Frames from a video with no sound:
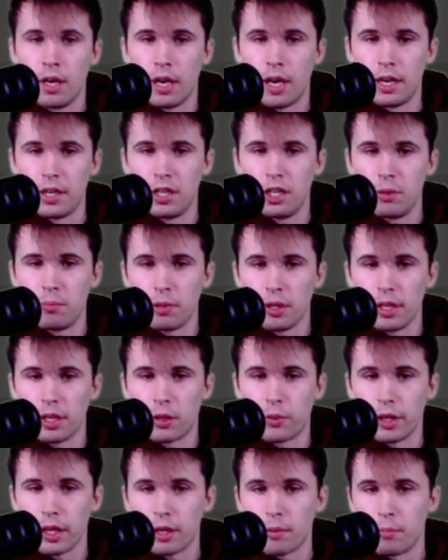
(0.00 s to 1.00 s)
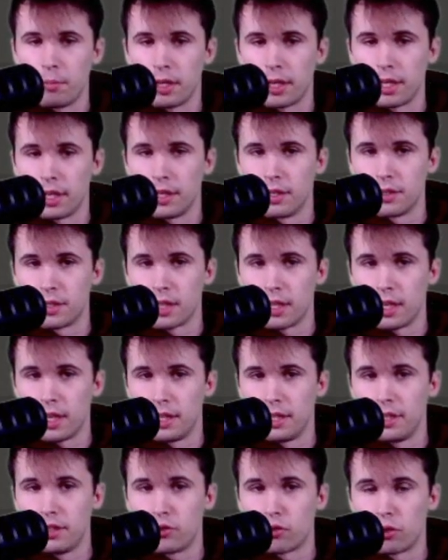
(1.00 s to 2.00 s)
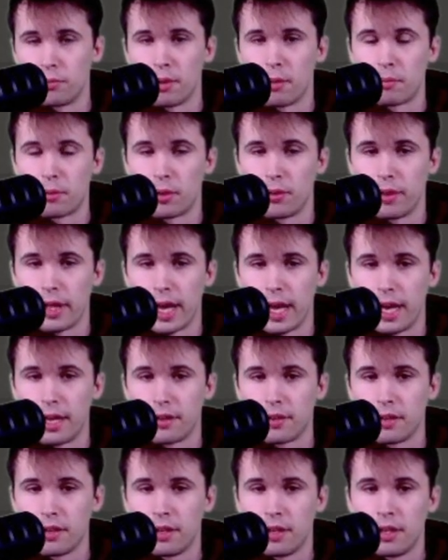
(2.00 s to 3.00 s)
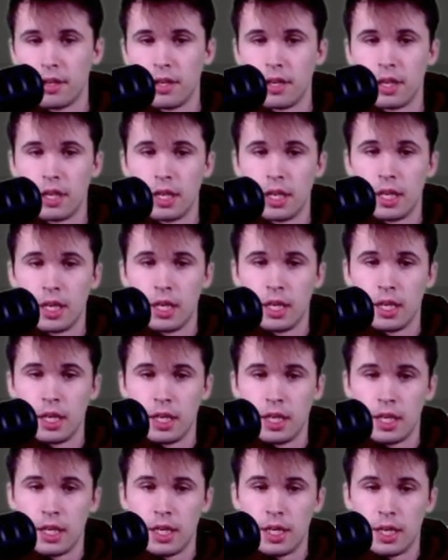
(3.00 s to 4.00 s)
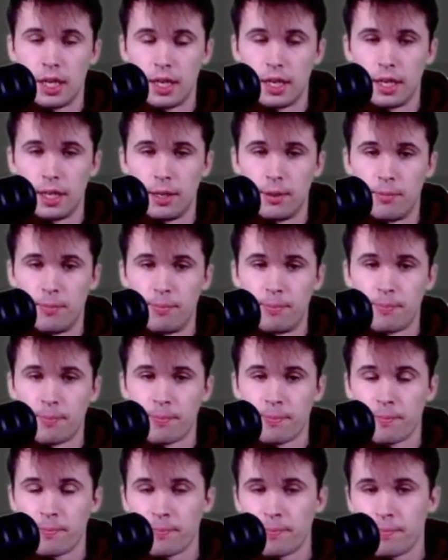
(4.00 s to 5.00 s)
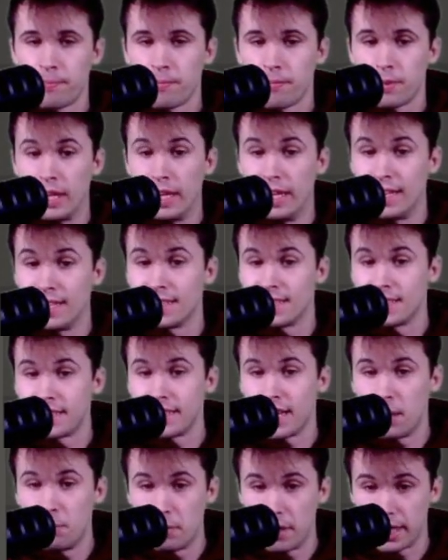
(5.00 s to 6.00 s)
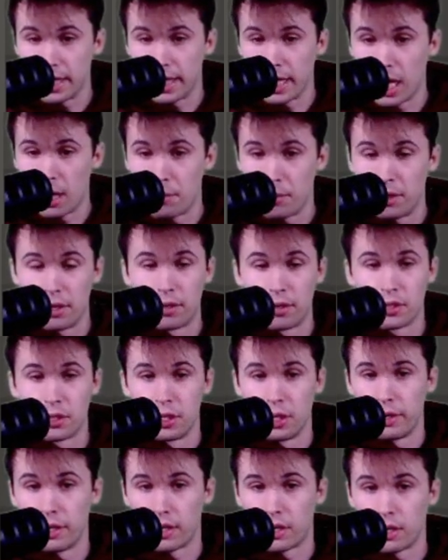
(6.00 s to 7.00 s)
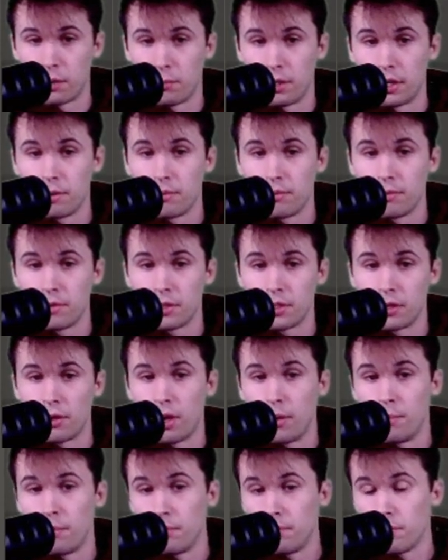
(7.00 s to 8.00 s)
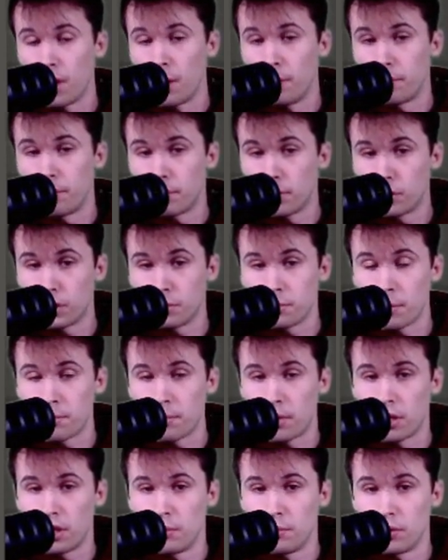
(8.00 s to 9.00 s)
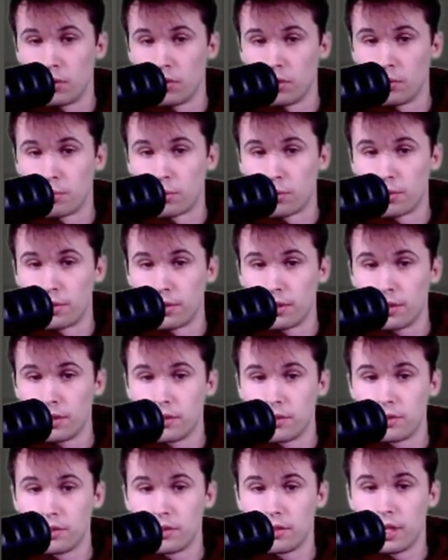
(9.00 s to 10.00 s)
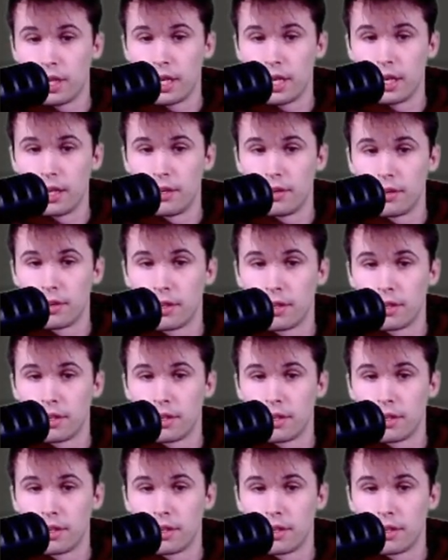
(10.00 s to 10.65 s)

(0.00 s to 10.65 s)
I need to play quick because I need to remember that it is a 10-minute game and there's no increment. So I'm pushing my pawn in the middle of the board, and